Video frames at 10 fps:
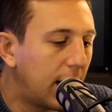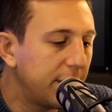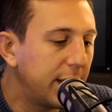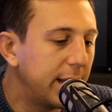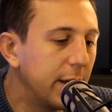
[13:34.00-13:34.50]

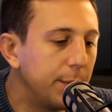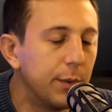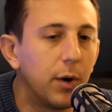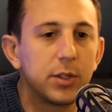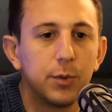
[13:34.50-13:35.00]
think he'd be
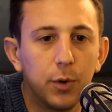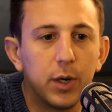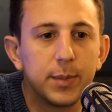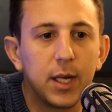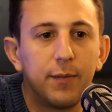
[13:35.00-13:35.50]
wrong to rule
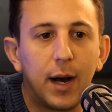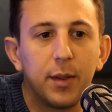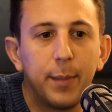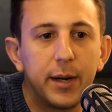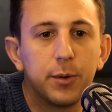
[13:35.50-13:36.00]
himself out. The
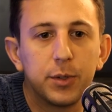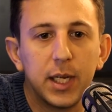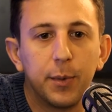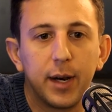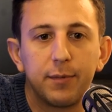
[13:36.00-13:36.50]
medical team
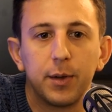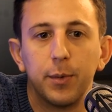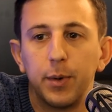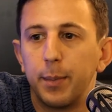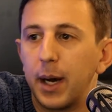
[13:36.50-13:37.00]
would have to
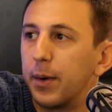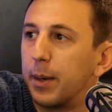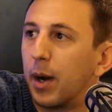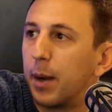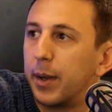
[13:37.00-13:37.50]
rule him out, in
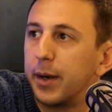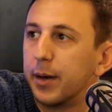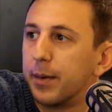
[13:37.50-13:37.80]
my mm. opinion.